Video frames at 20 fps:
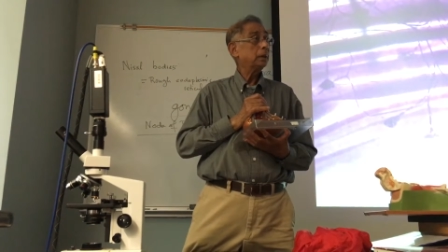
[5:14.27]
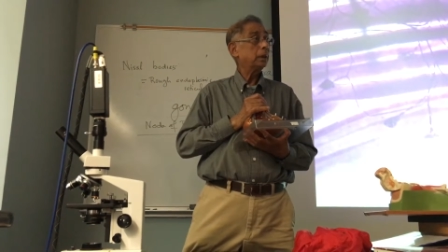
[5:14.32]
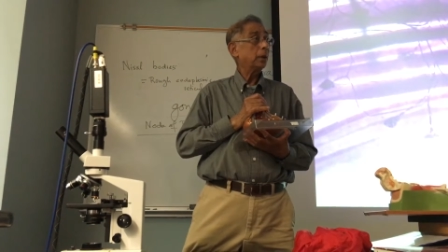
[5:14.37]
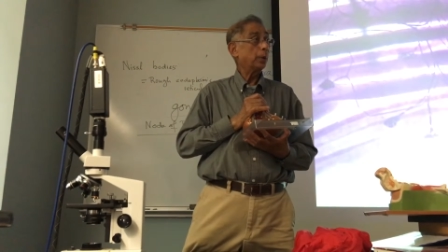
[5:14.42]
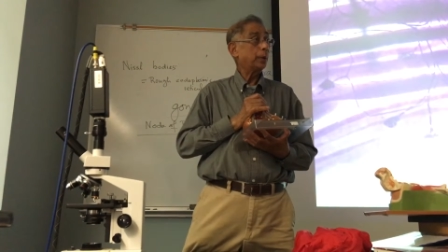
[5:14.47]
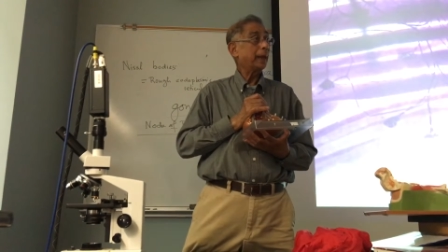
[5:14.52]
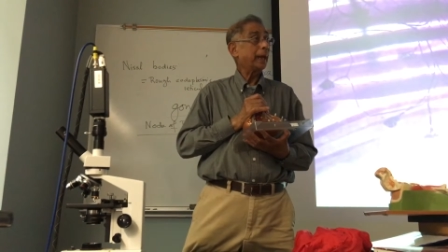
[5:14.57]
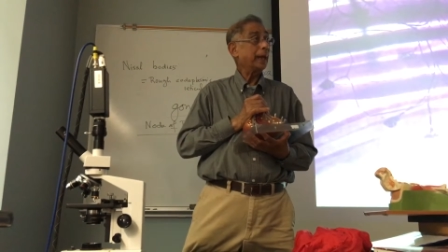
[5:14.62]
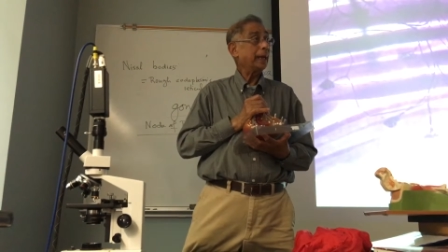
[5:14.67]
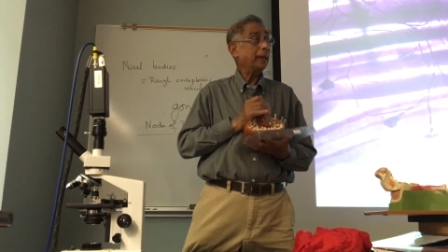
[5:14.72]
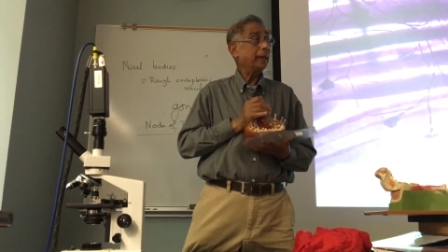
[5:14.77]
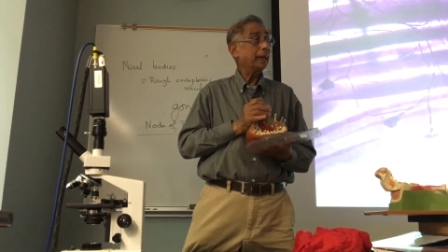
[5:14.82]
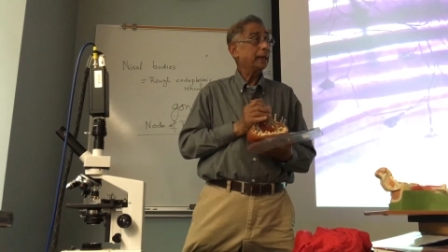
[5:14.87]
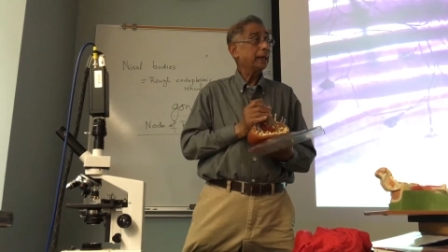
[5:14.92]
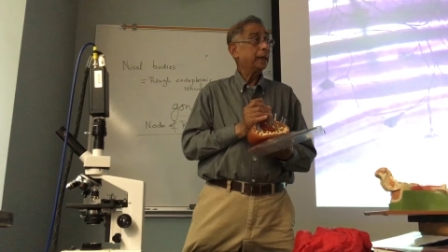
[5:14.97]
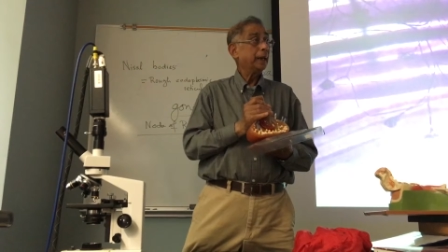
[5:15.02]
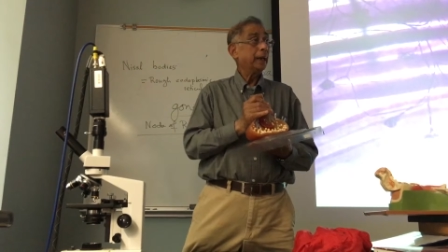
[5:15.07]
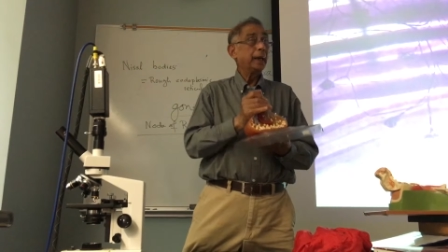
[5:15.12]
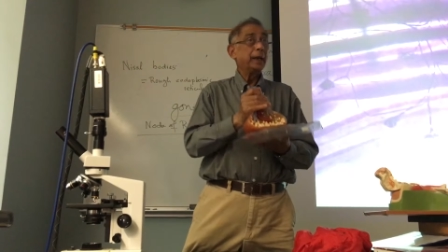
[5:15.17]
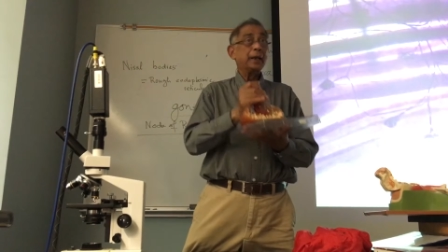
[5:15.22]
Okay?
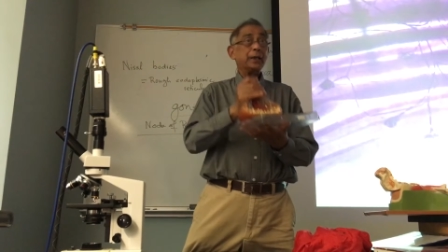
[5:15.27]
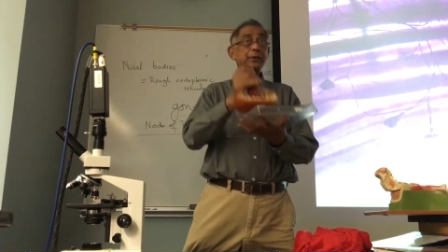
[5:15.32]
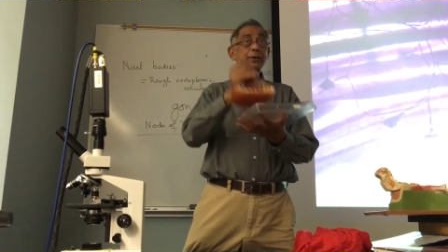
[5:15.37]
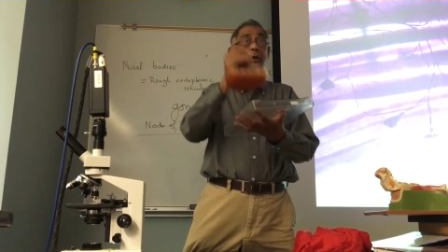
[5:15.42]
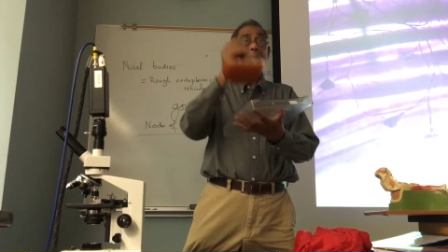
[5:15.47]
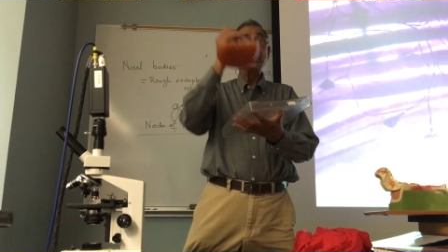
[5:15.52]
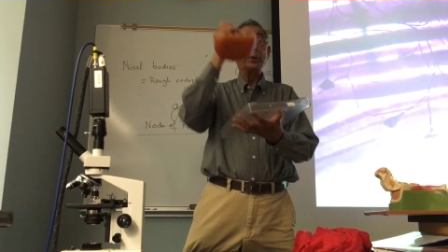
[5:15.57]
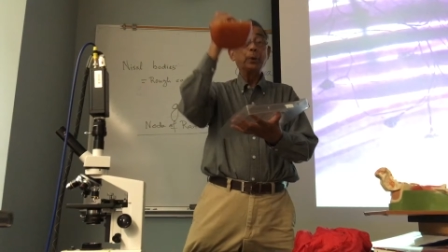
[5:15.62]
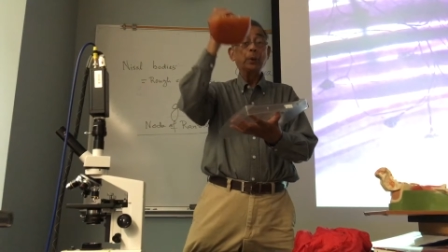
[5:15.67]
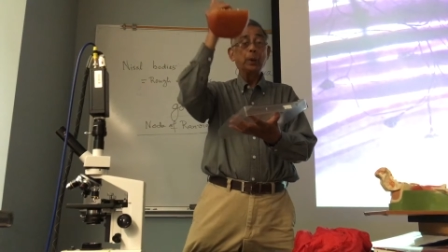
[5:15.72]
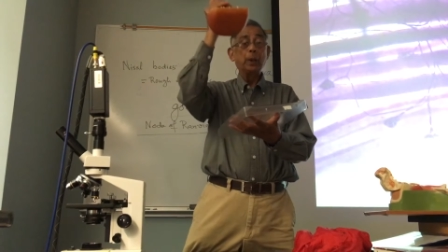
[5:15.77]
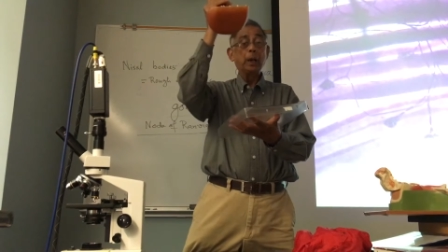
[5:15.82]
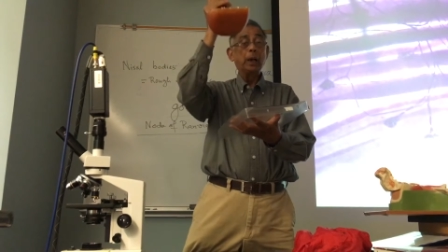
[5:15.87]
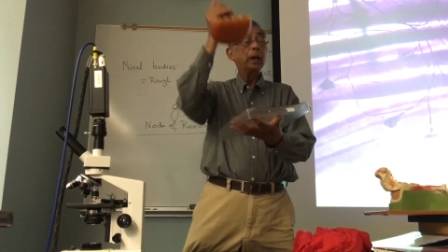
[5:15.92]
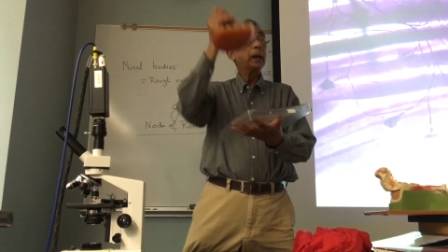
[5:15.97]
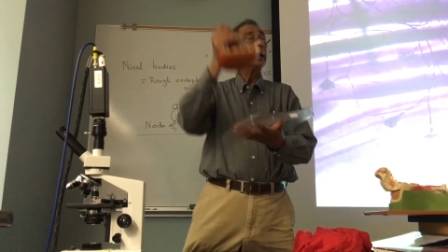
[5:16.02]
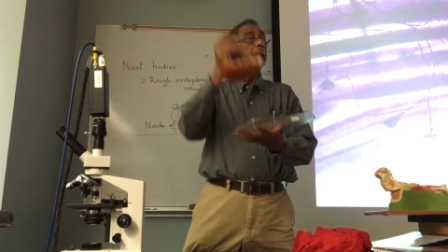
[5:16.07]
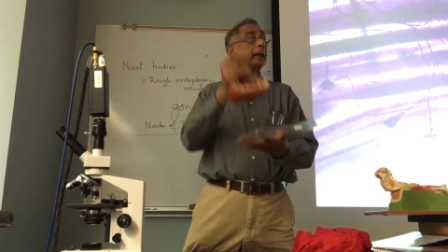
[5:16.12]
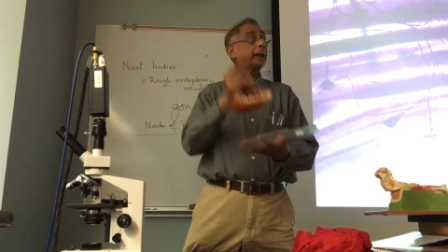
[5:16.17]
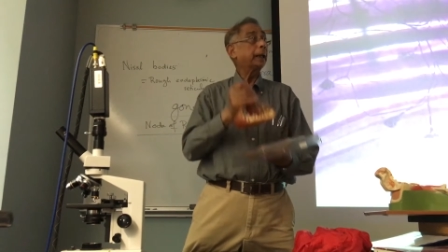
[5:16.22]
So
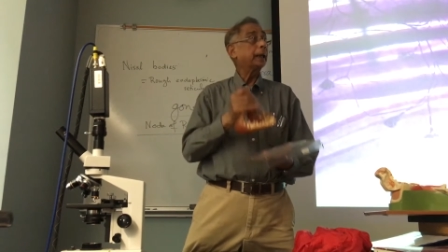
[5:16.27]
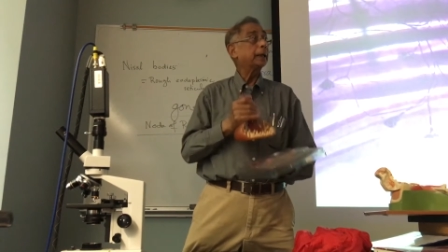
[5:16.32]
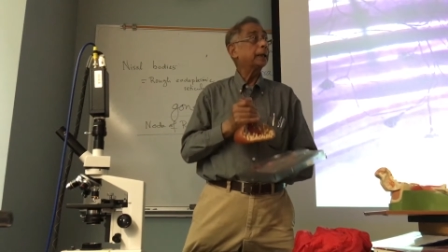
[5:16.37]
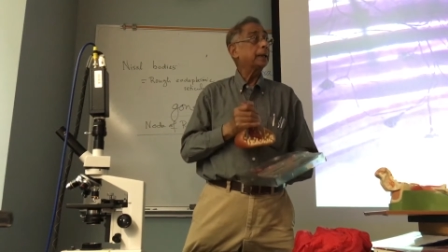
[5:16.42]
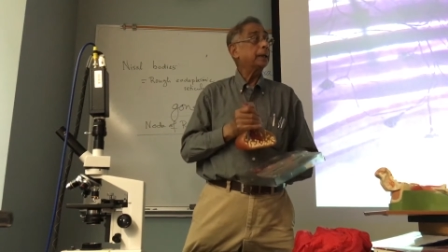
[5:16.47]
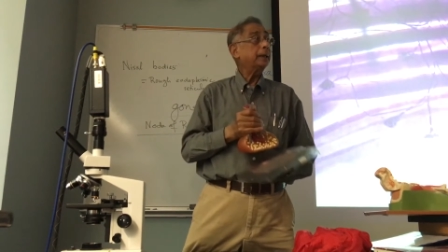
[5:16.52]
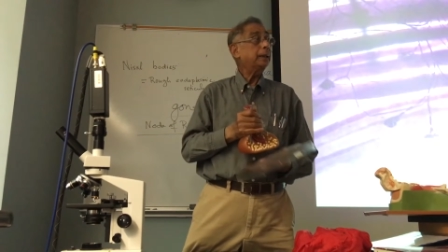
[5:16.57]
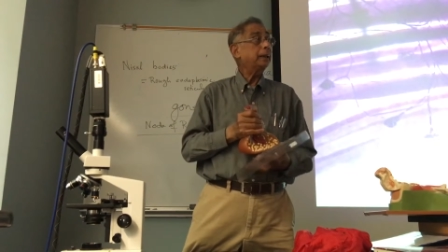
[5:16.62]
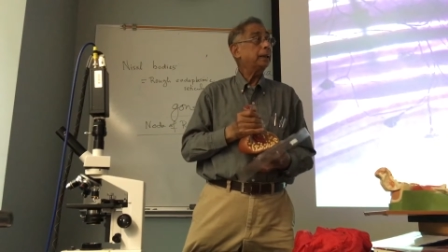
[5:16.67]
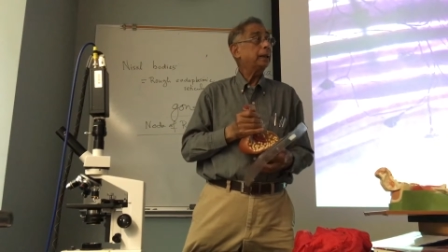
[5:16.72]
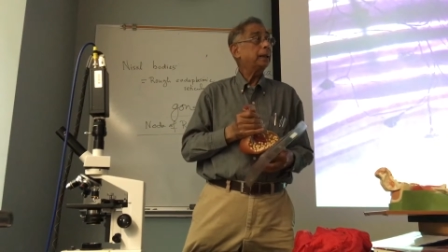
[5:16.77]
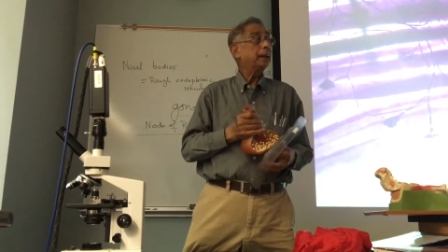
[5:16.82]
here,